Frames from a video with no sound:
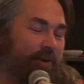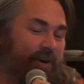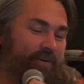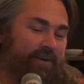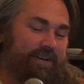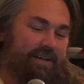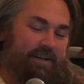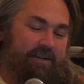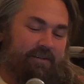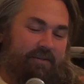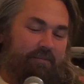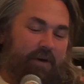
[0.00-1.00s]
true though,
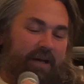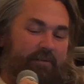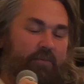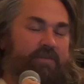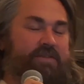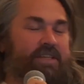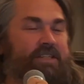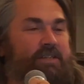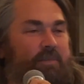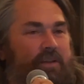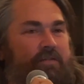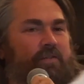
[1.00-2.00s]
but we've
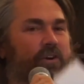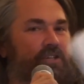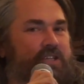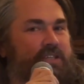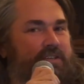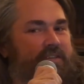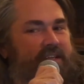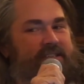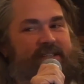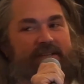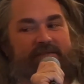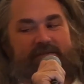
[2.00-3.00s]
seen some other versions of
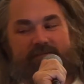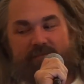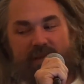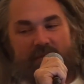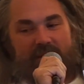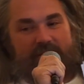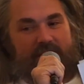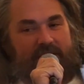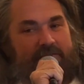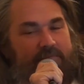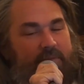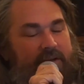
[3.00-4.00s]
this that maybe
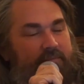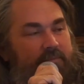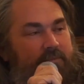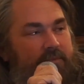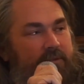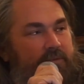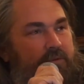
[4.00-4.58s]
have been